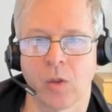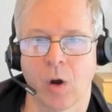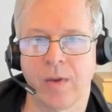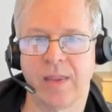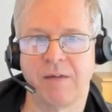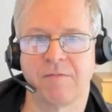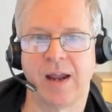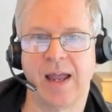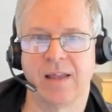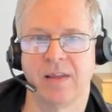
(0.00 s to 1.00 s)
Now, we never
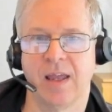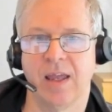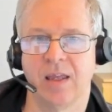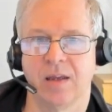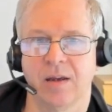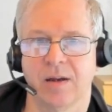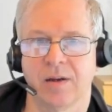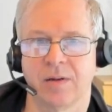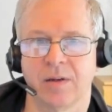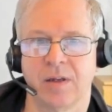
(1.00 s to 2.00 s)
had
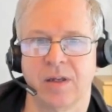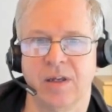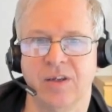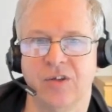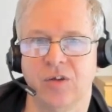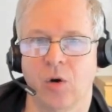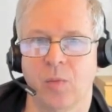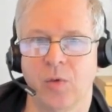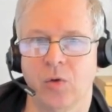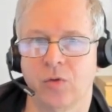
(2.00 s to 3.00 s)
a
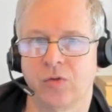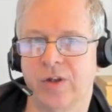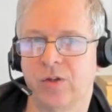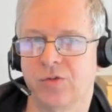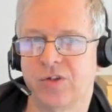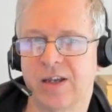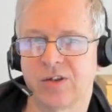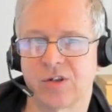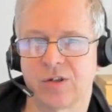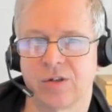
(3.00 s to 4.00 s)

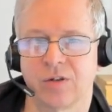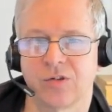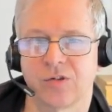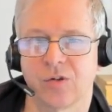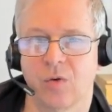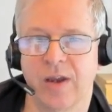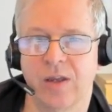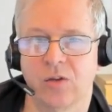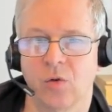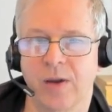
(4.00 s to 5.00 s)
ECW526, so
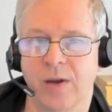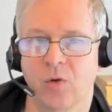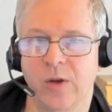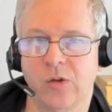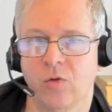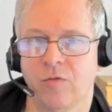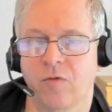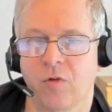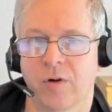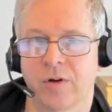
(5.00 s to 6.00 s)
a 2x2x2
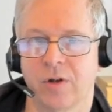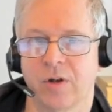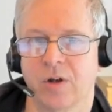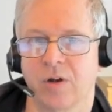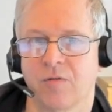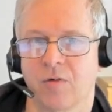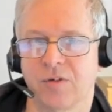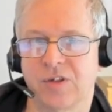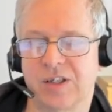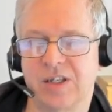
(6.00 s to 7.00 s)
for
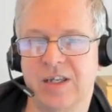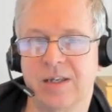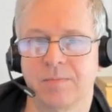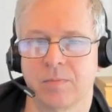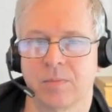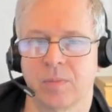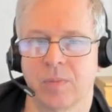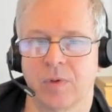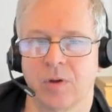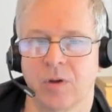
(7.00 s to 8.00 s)
6E,
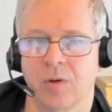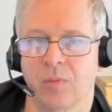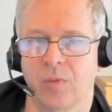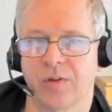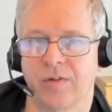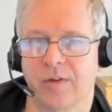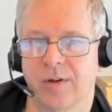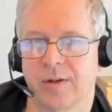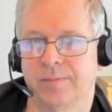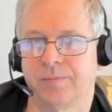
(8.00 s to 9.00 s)
but
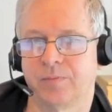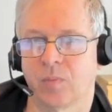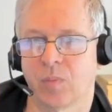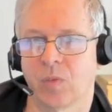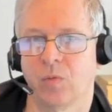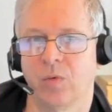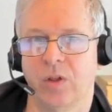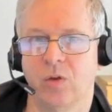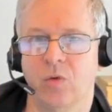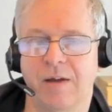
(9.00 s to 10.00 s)

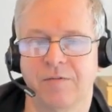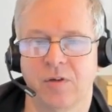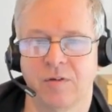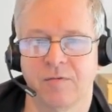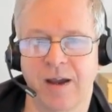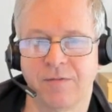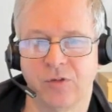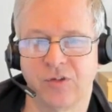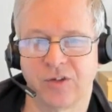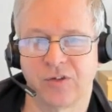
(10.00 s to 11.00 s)
we do have the
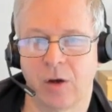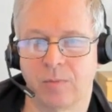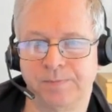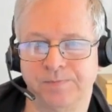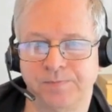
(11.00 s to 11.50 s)
526 now.